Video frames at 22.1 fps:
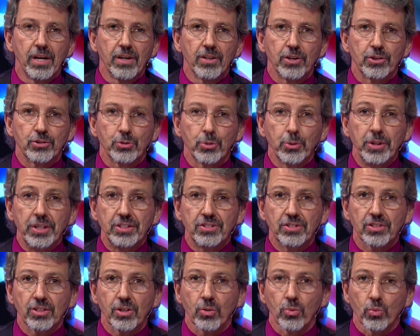The
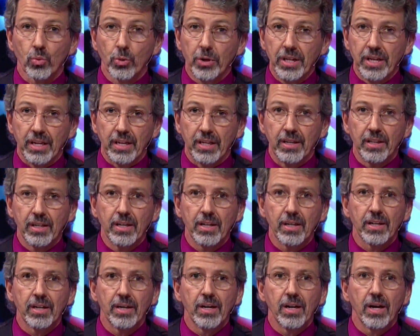tweets read,
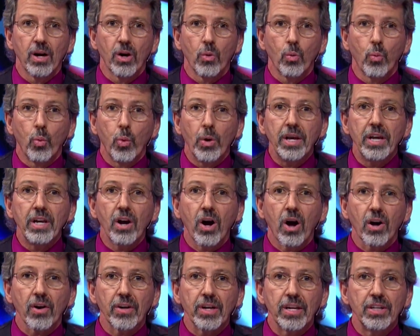We
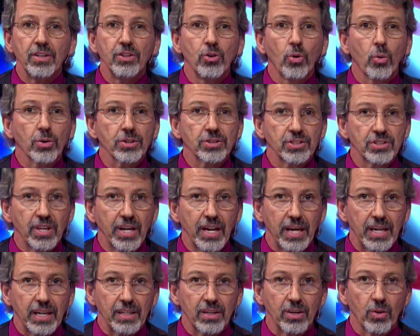are in your
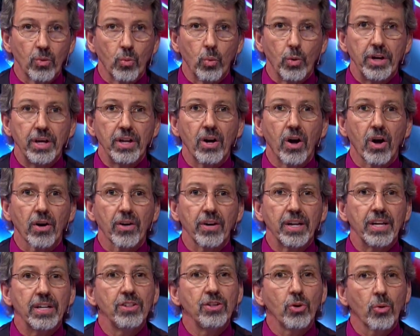state. We are
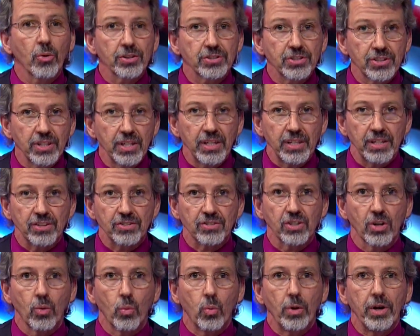in your
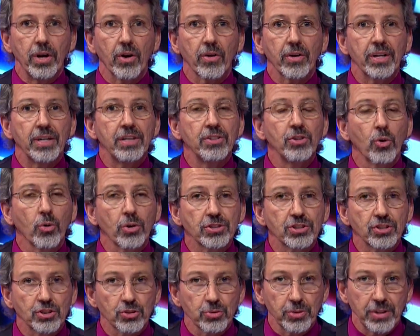cities. We are in your
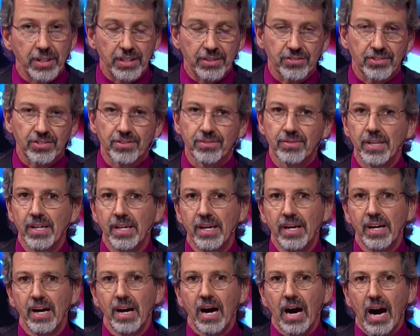streets.
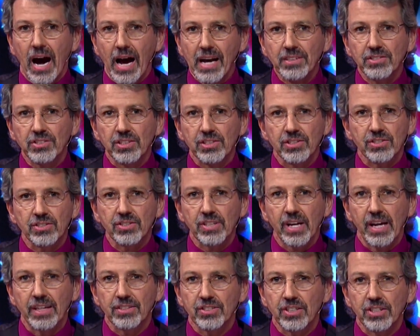ISIS
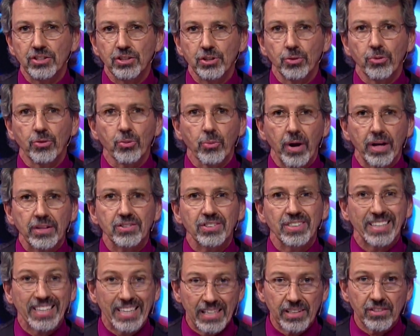has issued threats
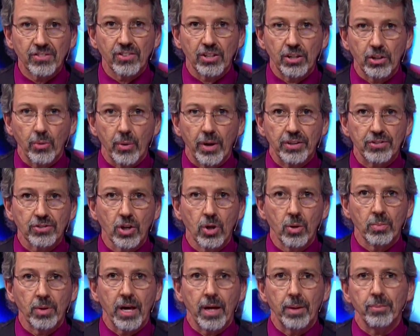against the U.S.
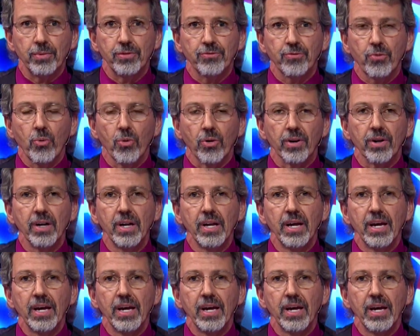homeland before.